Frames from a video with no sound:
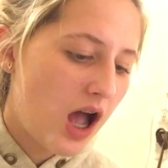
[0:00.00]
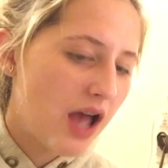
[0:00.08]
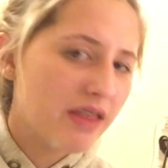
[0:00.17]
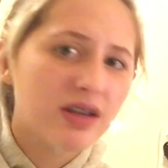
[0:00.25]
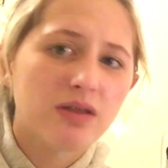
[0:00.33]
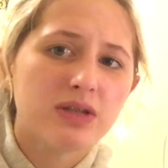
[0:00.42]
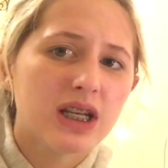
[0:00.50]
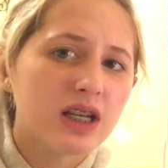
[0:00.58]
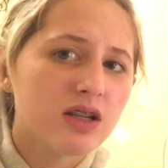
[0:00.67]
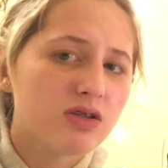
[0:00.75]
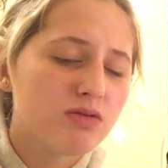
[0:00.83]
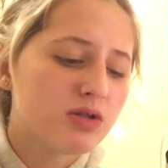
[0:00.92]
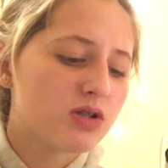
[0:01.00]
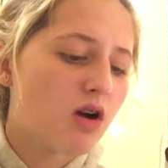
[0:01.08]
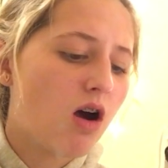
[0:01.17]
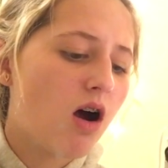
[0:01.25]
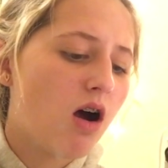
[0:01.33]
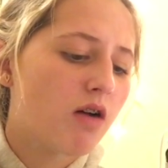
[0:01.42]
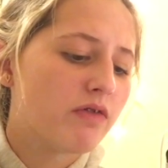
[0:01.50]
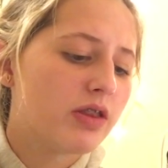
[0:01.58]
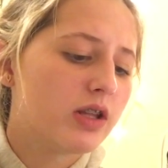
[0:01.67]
I think I'm taking too much off,